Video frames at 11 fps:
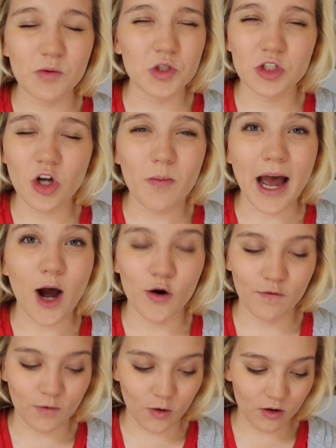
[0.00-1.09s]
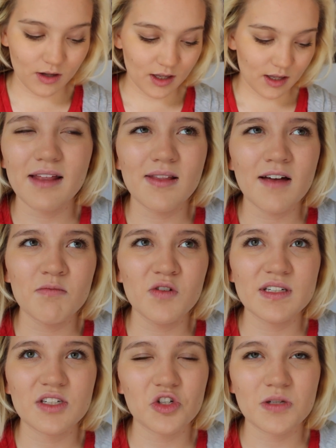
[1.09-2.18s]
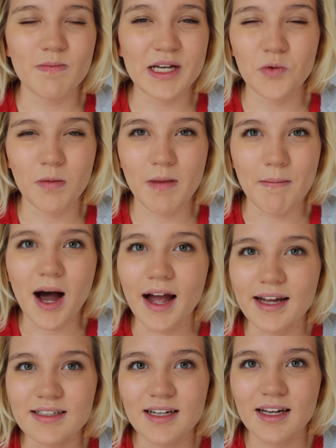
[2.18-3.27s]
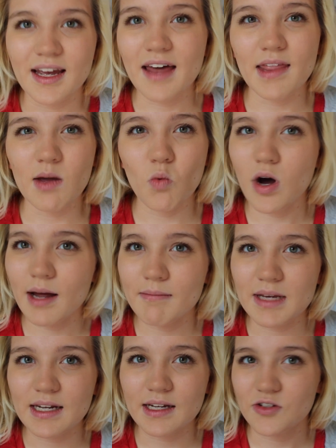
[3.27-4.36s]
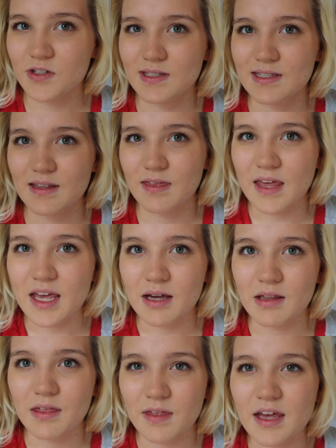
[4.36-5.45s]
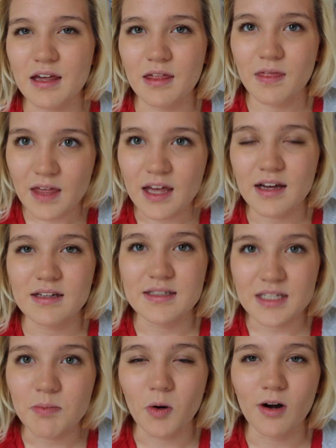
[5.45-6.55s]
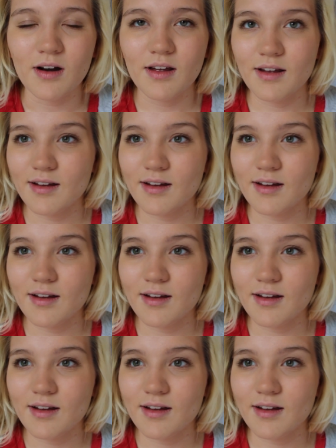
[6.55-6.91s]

It was so powerful. I love movies that just mess with my mind and they want me to just think deeper.